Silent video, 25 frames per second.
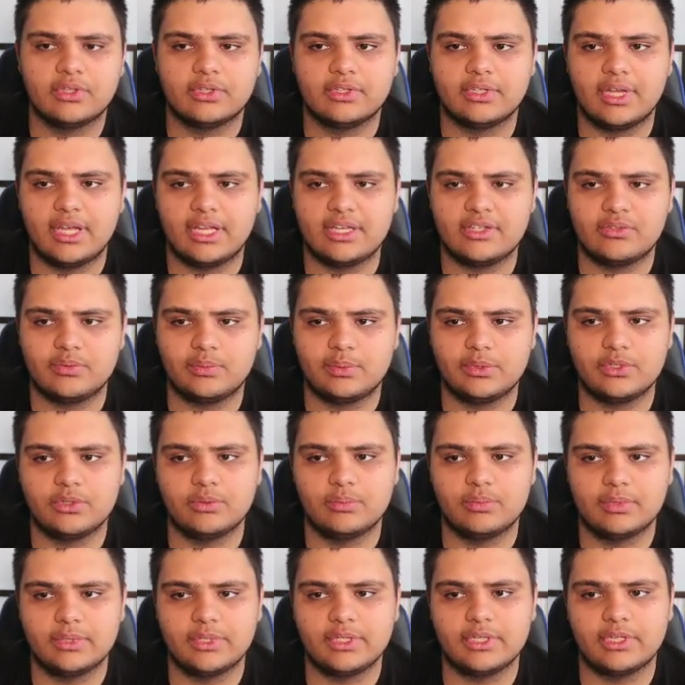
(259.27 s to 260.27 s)
That's when you
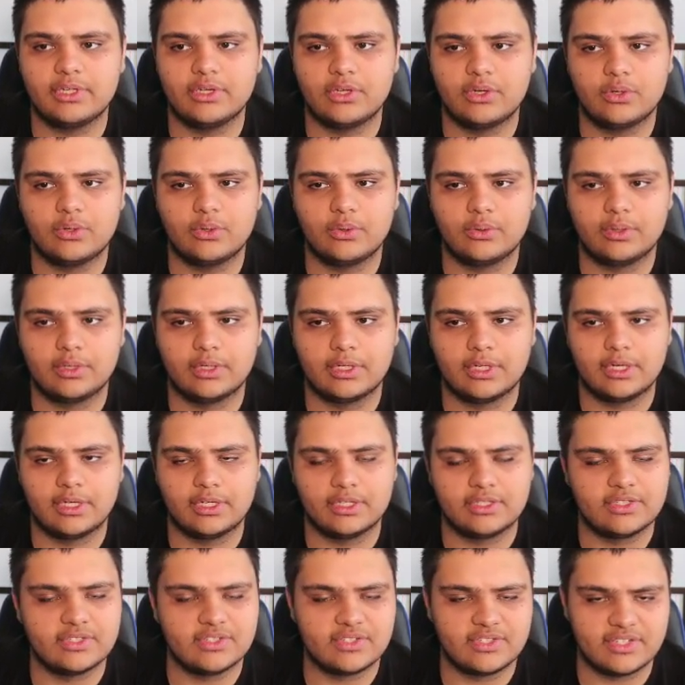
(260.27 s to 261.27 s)
really know
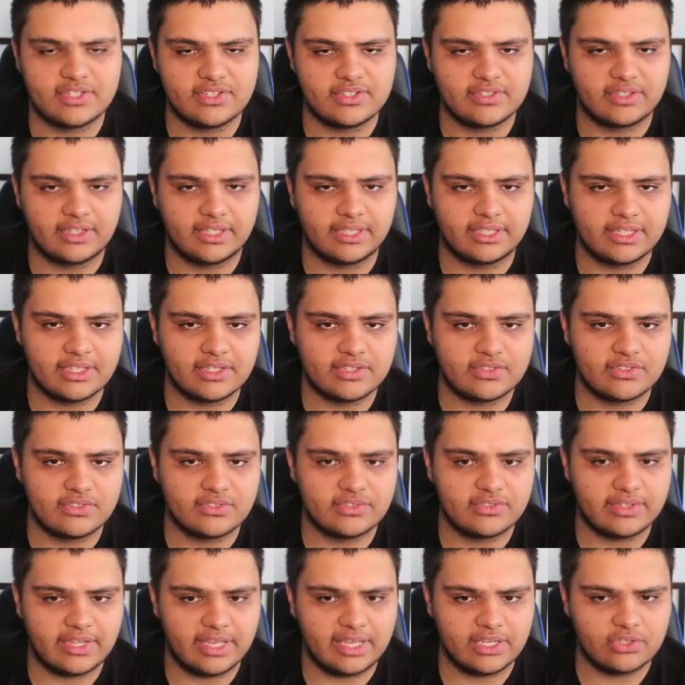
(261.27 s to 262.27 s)
a disease like this is
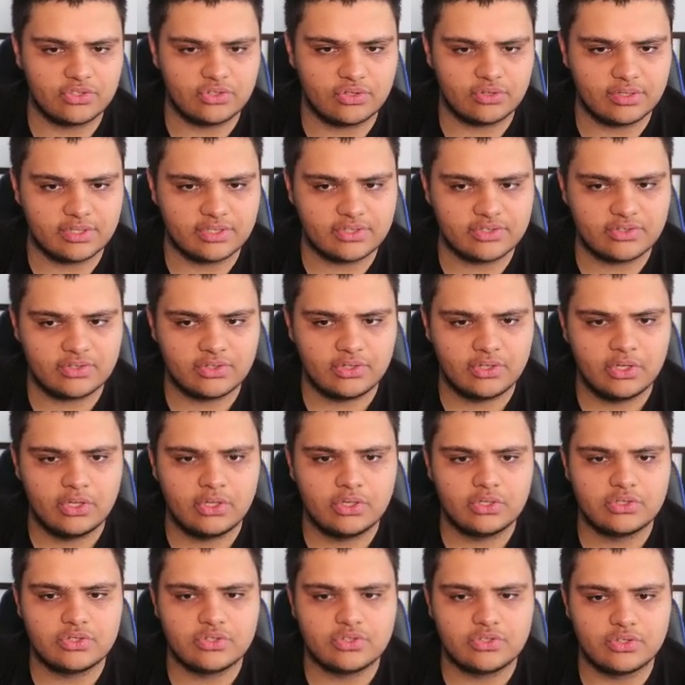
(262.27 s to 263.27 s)
dangerous.
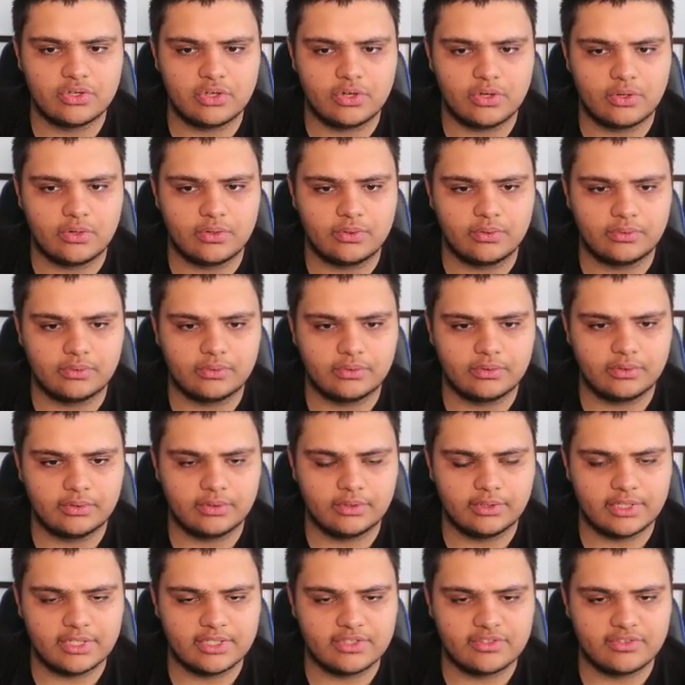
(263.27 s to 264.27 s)
So
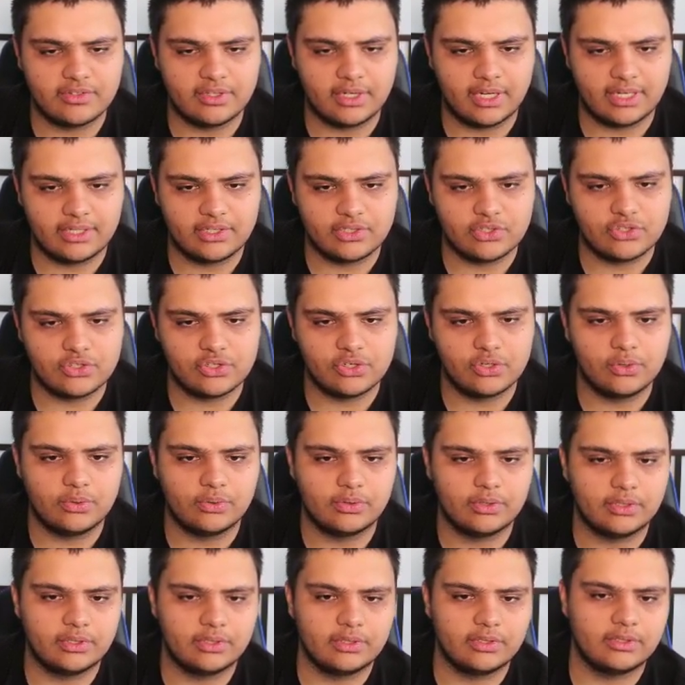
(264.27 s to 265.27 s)
it's not a
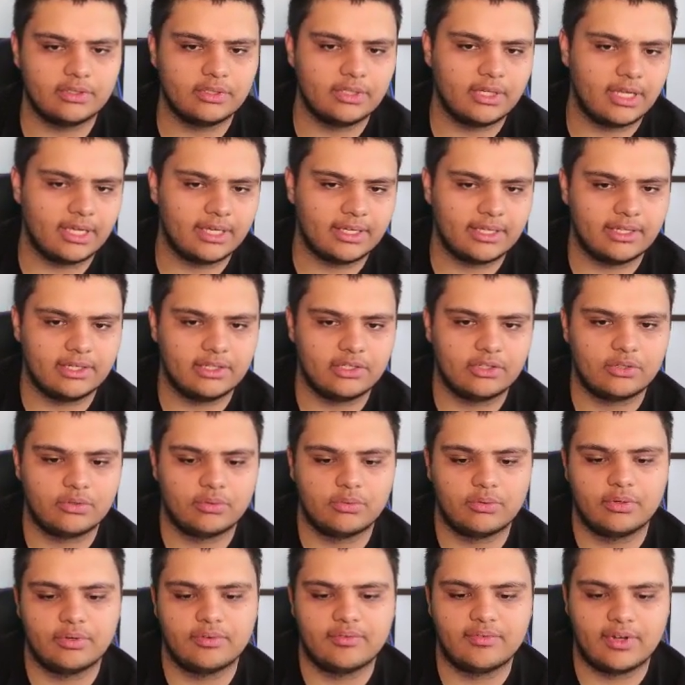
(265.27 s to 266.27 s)
joke. Not getting
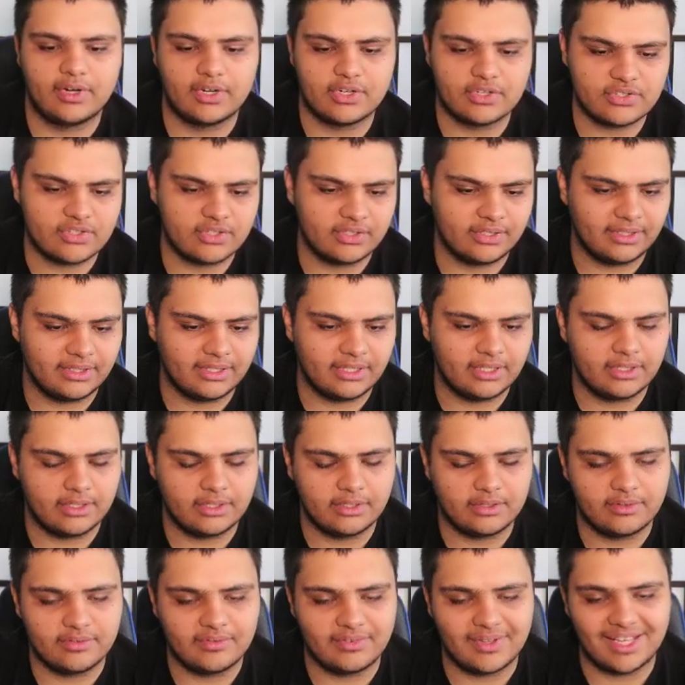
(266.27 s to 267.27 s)
coronavirus,
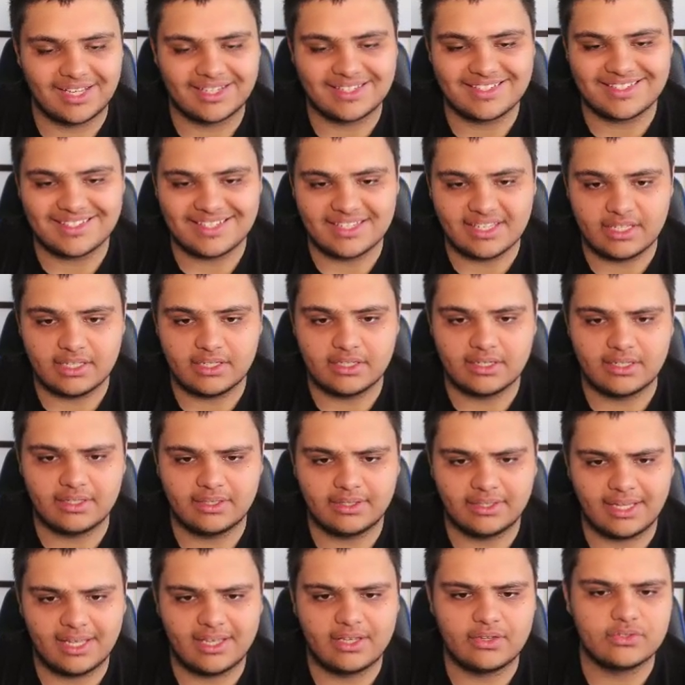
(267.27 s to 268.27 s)
the vaccine,
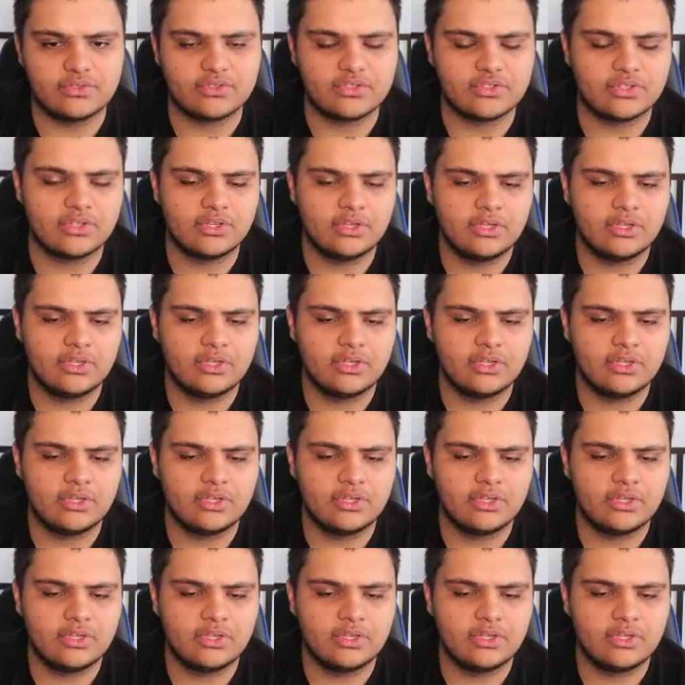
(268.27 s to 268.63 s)
allows